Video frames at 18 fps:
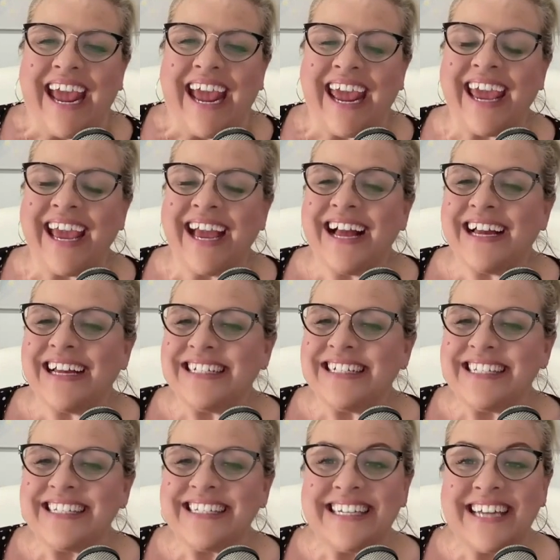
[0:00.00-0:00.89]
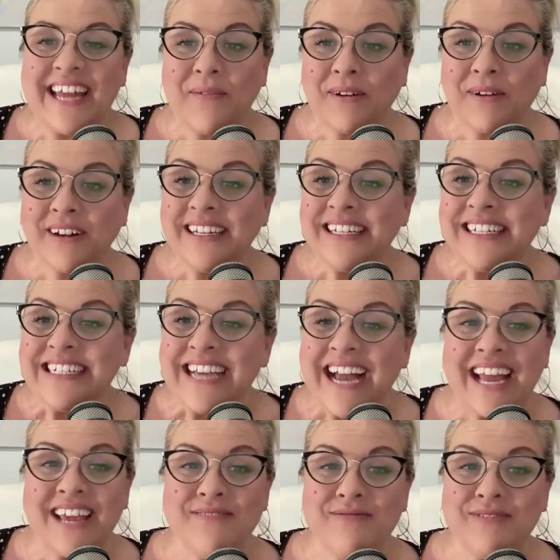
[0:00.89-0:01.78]
And today we're going to
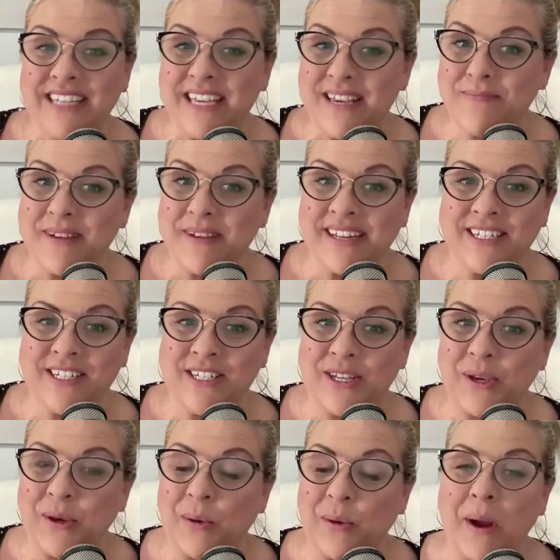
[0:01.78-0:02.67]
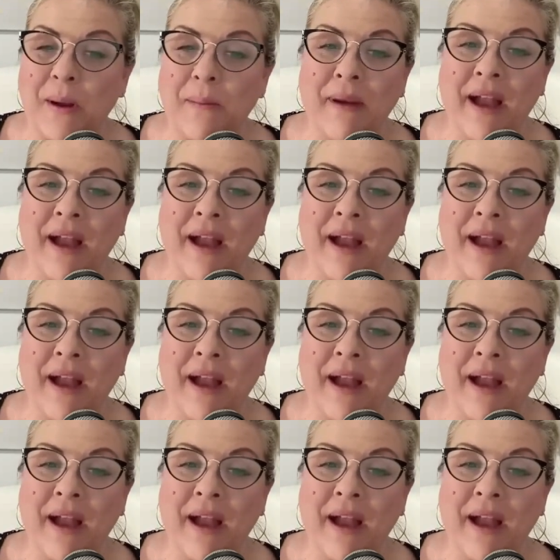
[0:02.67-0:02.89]
dive deep into